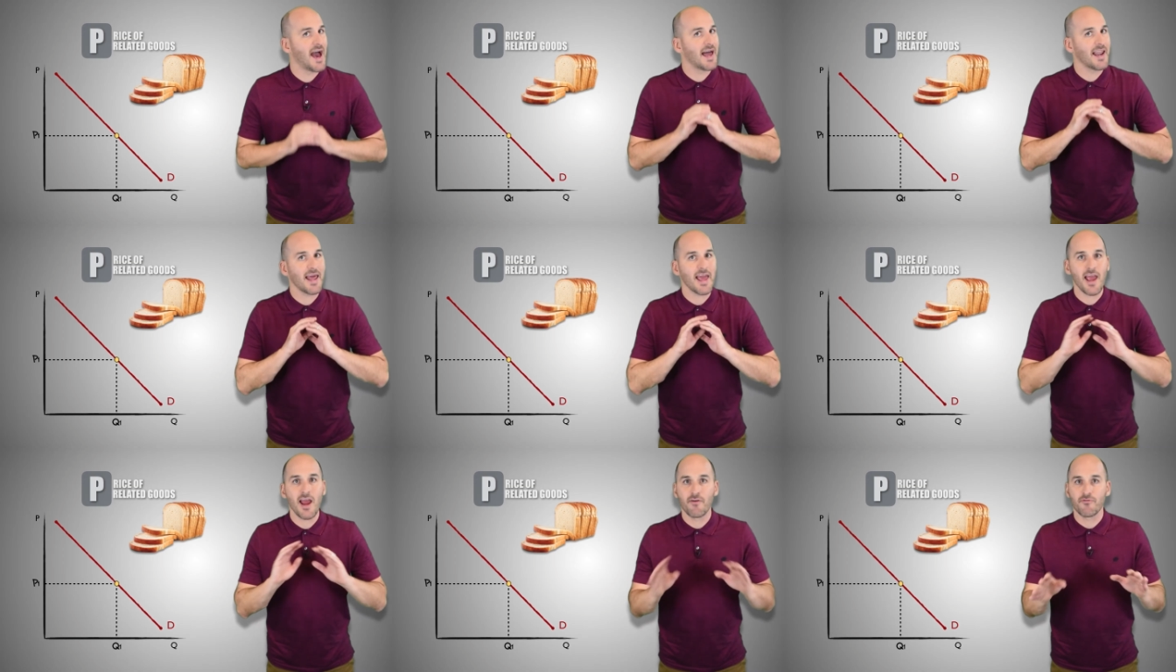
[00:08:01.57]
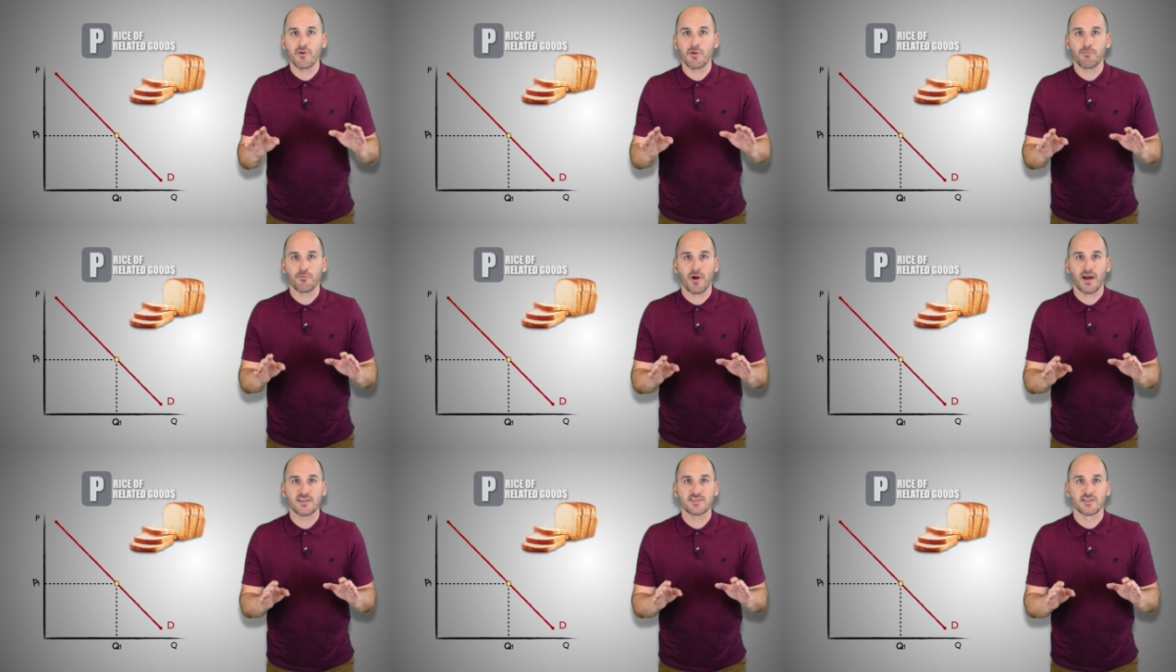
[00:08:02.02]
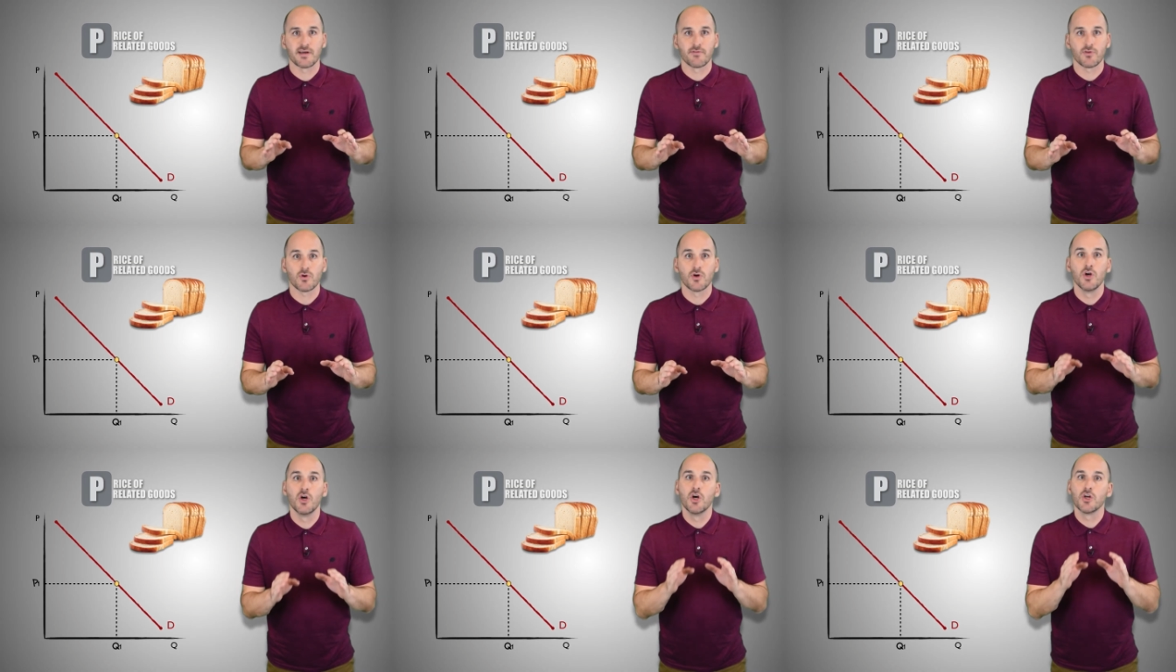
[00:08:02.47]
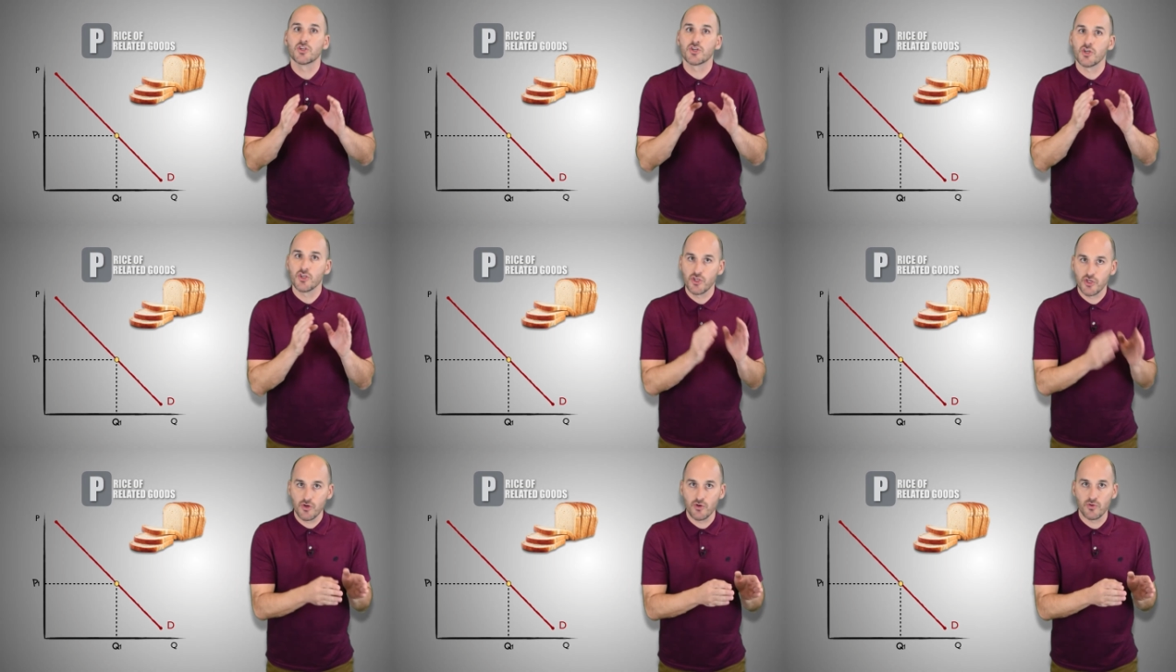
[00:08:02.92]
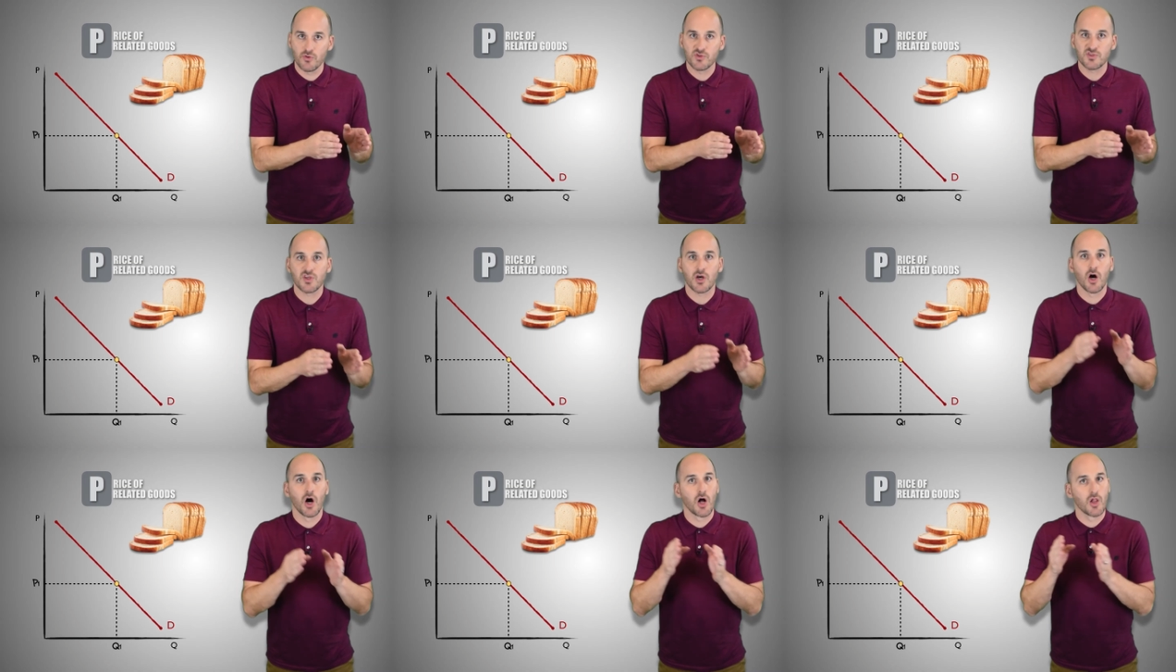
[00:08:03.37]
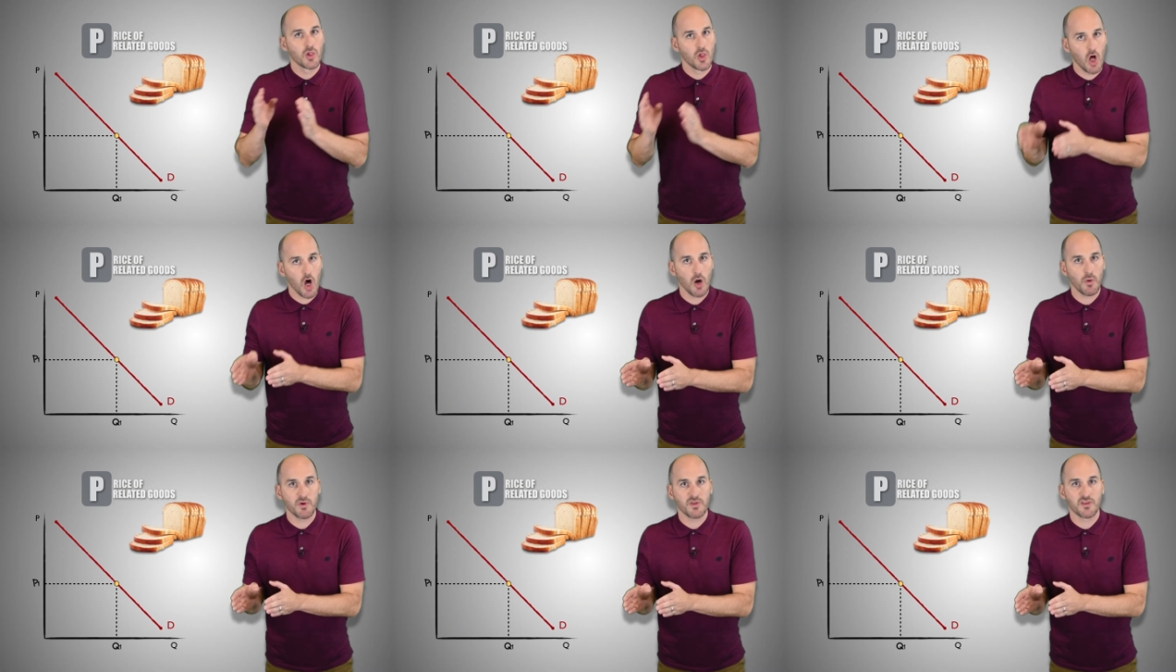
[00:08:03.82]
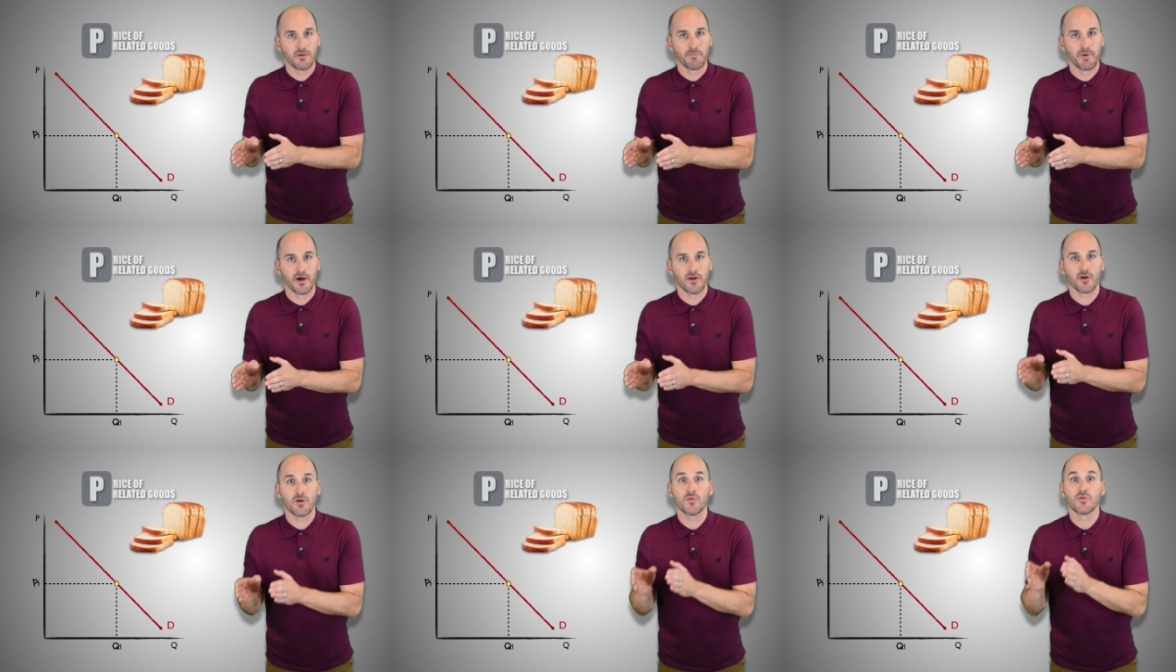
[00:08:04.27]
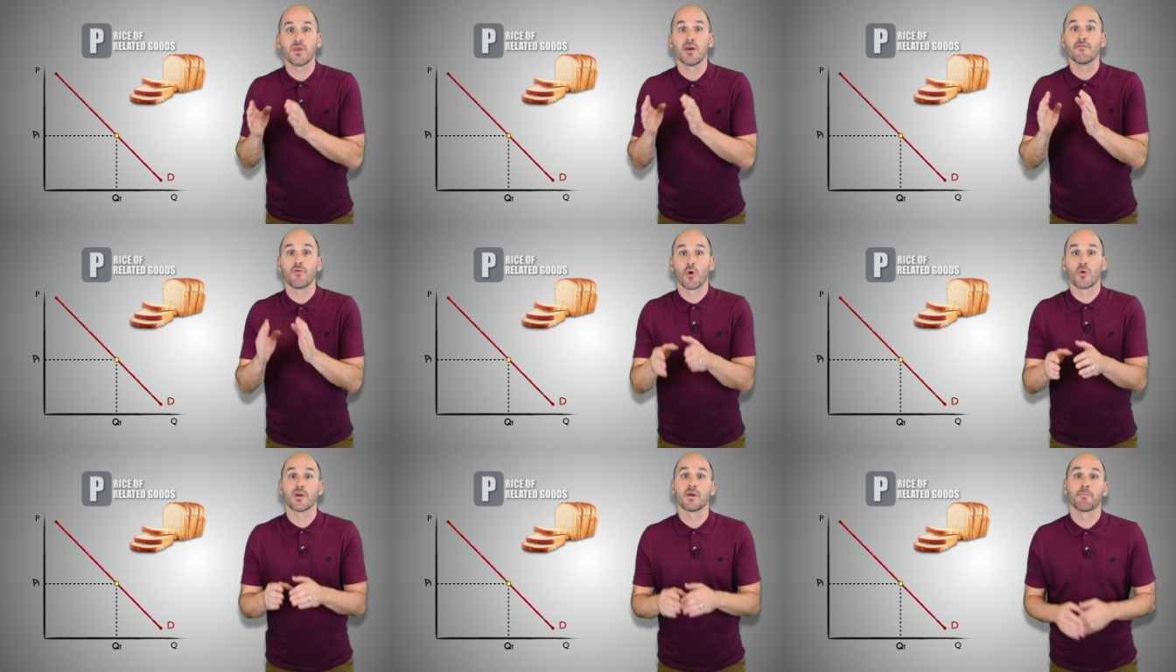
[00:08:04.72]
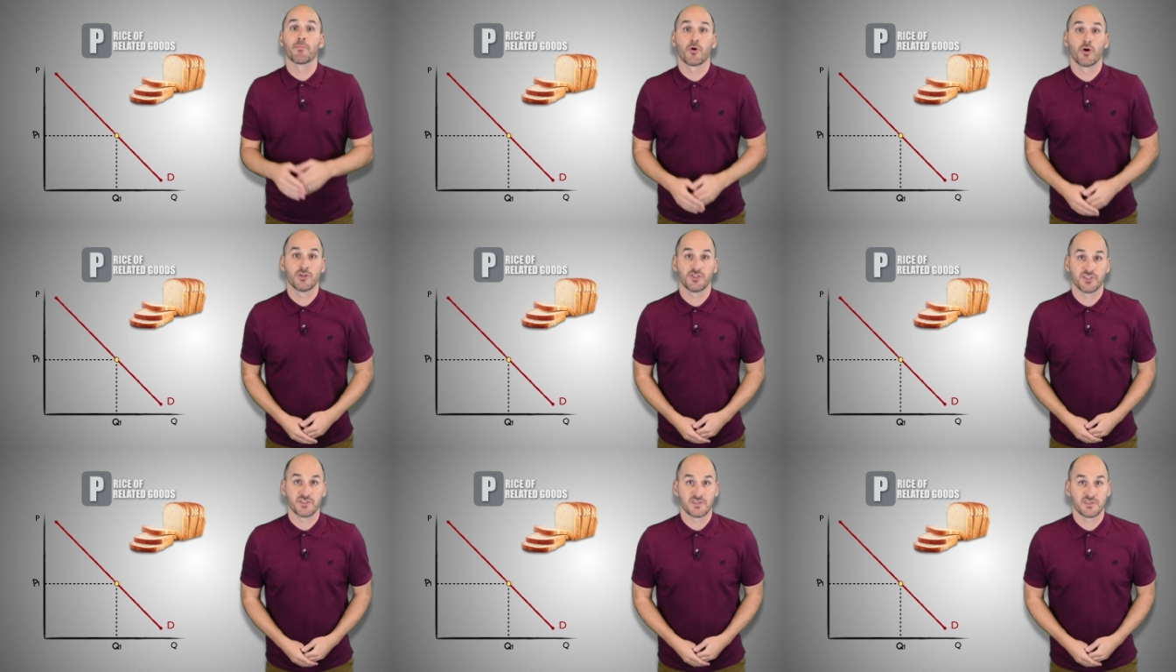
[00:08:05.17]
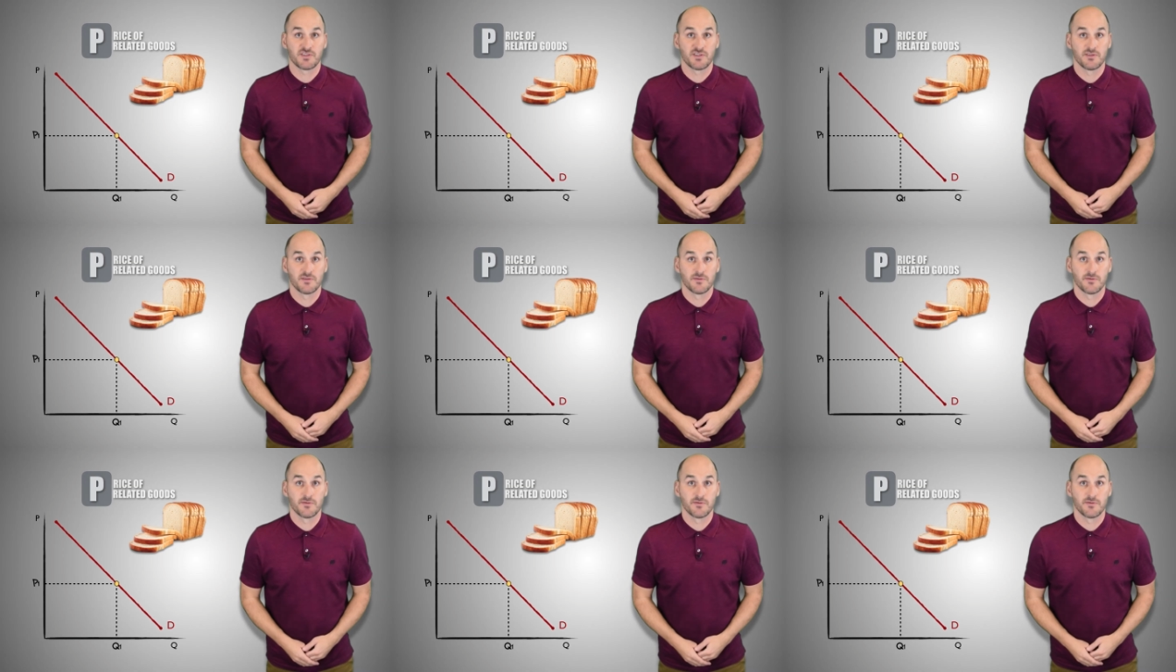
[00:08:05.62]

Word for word: at every price level to use along with the butter they've already purchased.